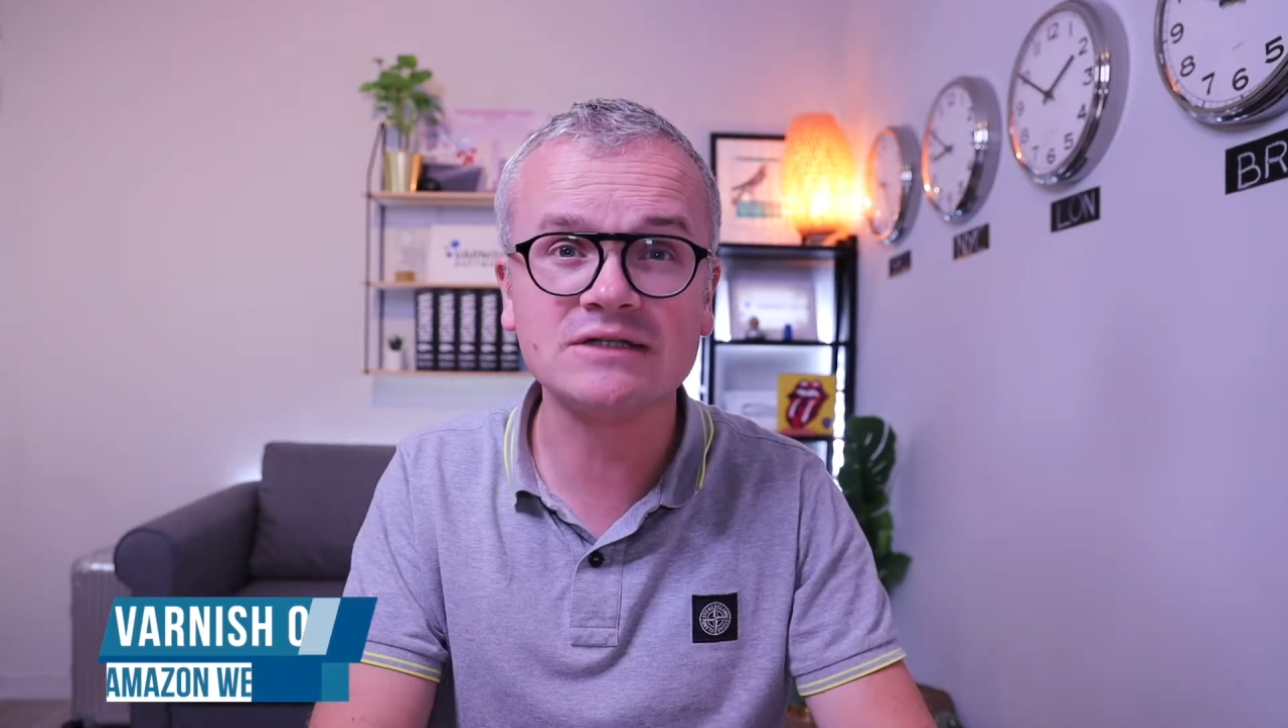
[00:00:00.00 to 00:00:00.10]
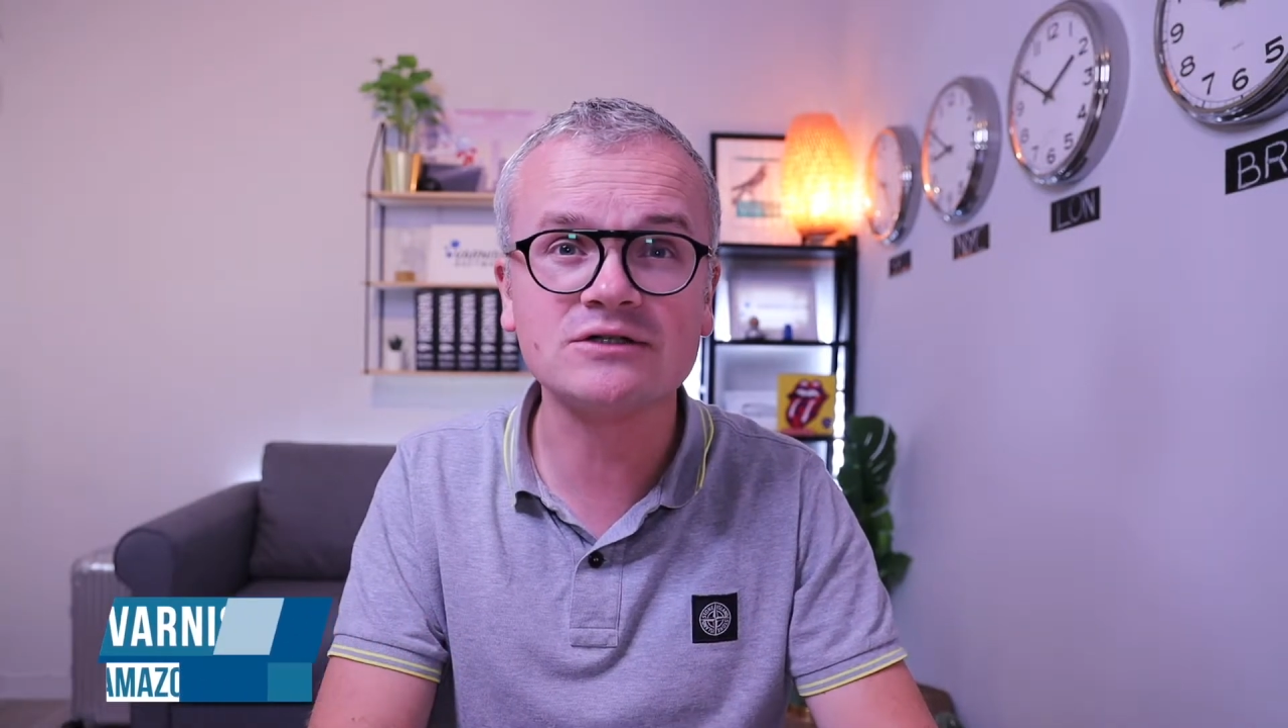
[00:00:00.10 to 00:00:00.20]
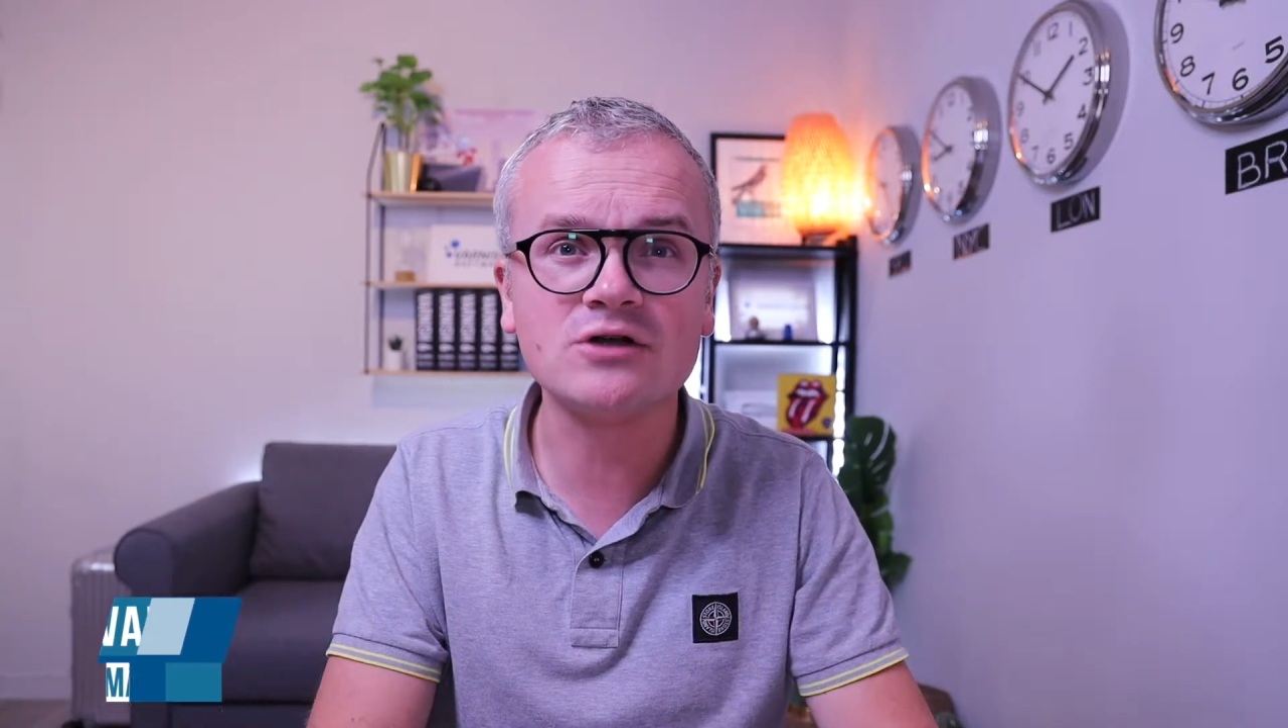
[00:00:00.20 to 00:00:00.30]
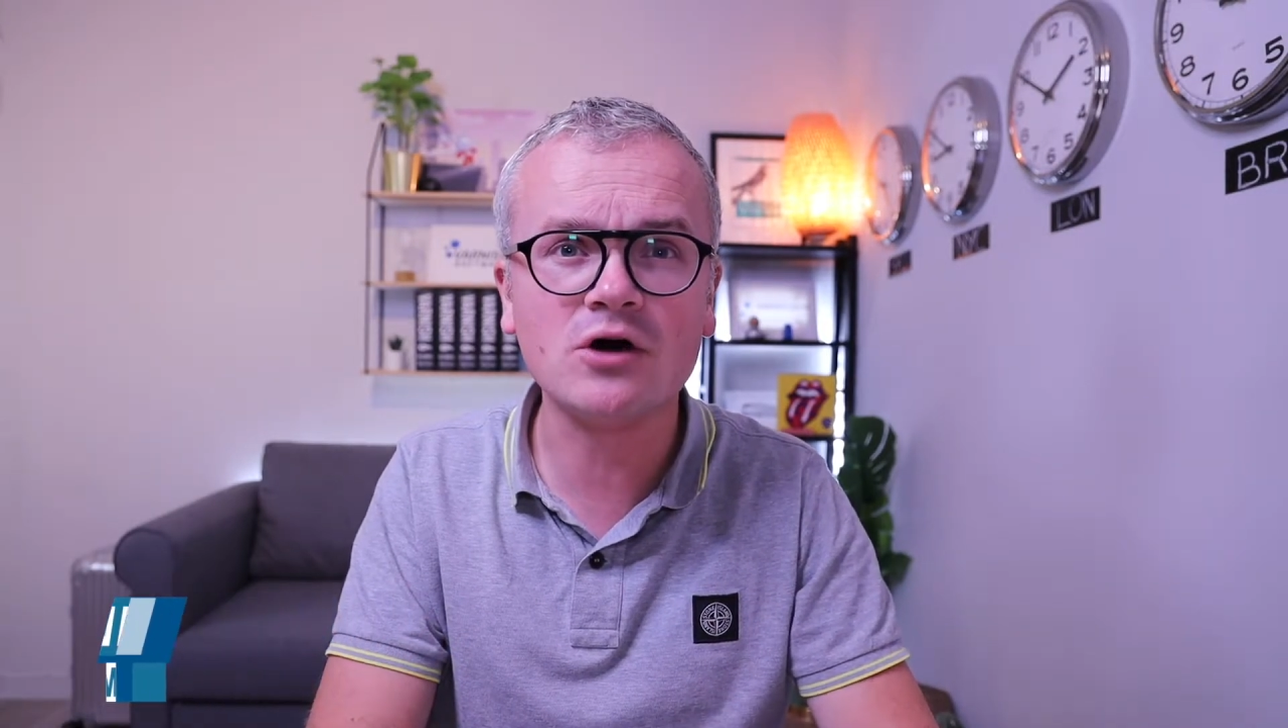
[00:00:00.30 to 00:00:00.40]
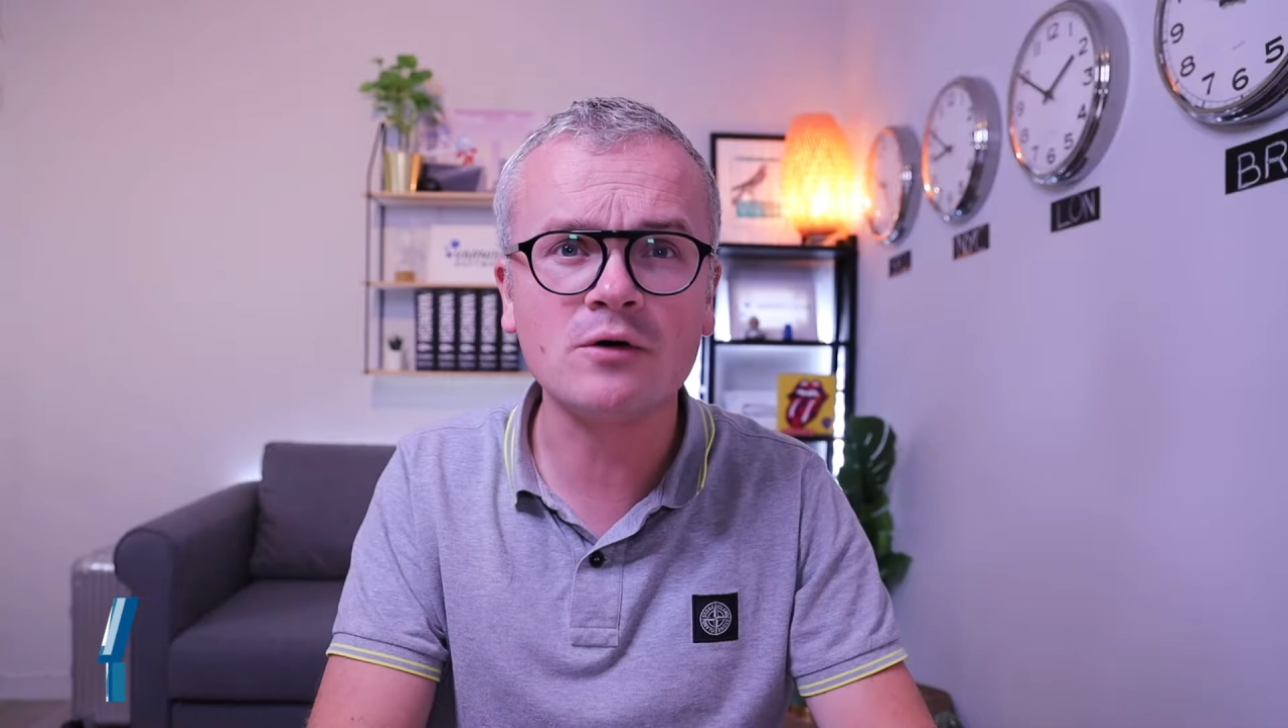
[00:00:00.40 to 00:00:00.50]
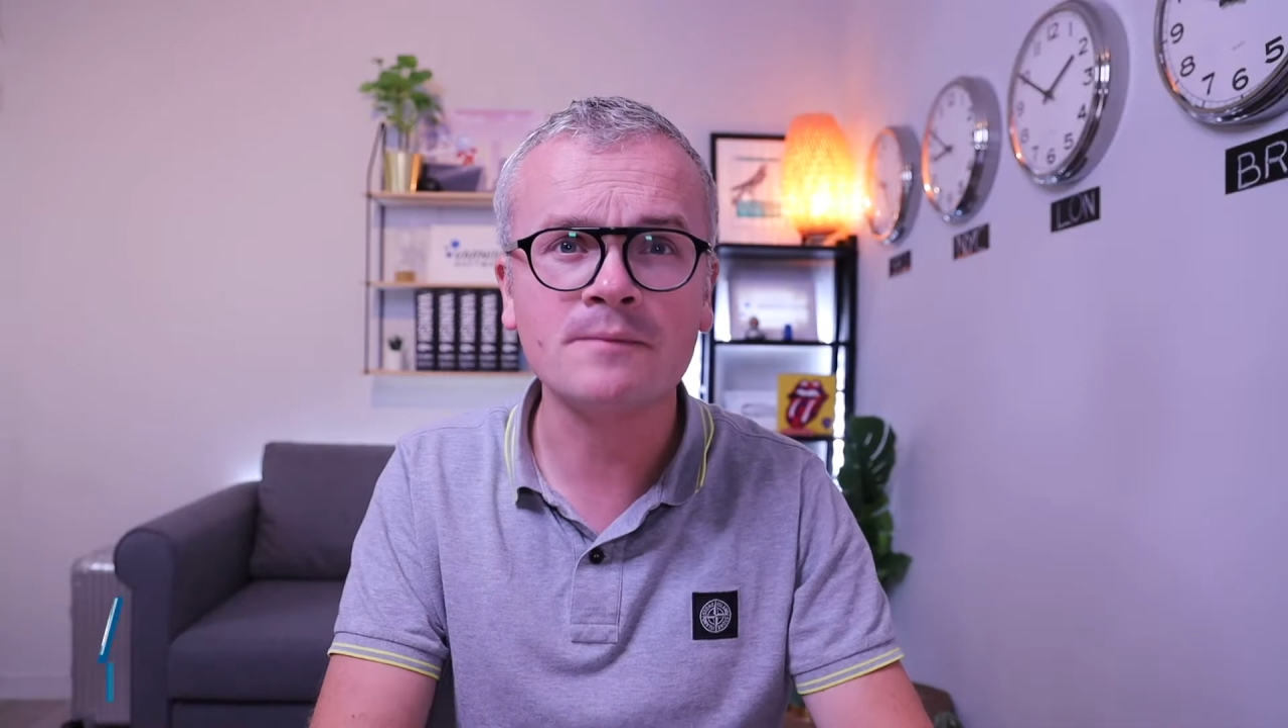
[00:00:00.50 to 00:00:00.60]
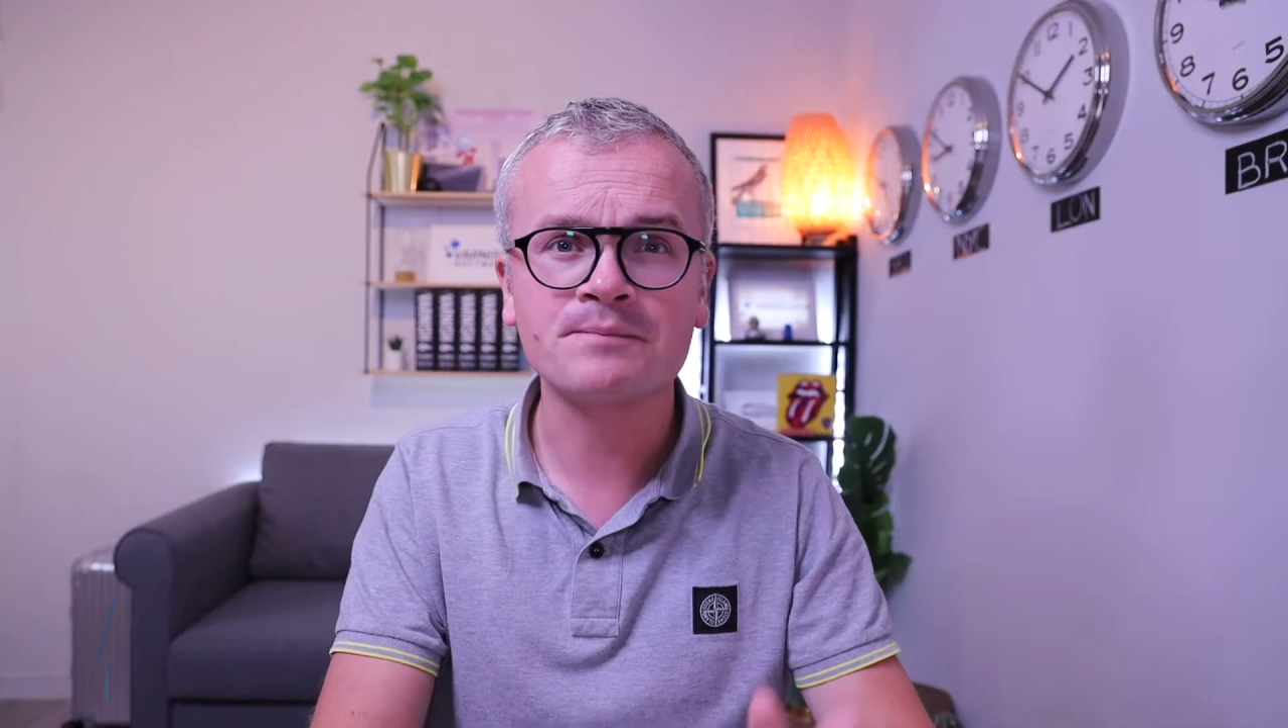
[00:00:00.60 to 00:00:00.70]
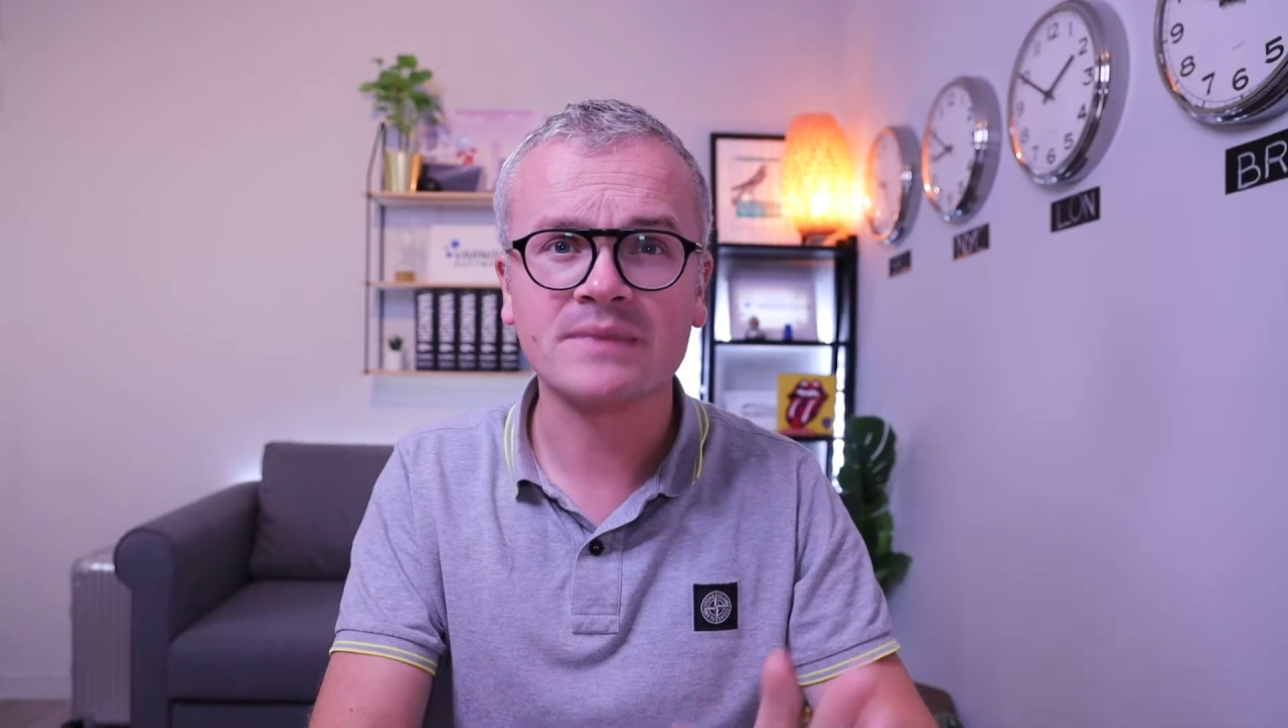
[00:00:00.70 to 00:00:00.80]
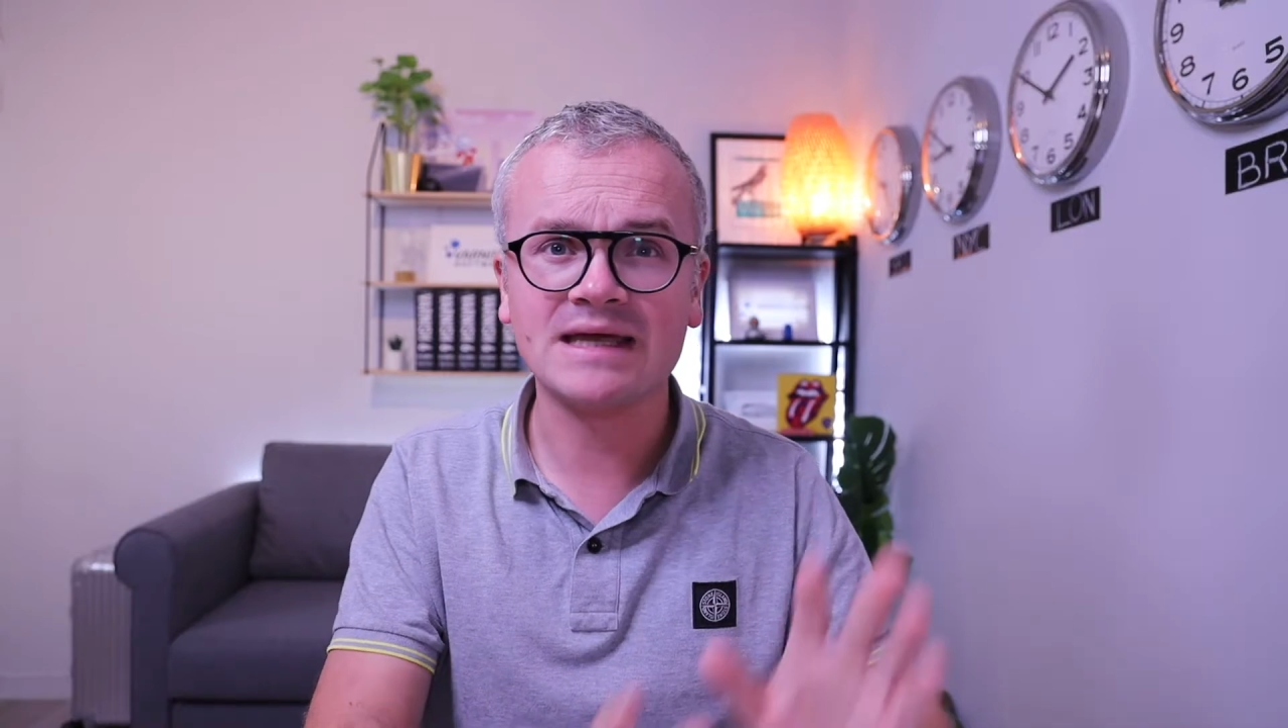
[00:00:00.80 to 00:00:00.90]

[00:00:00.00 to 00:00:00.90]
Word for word: to know,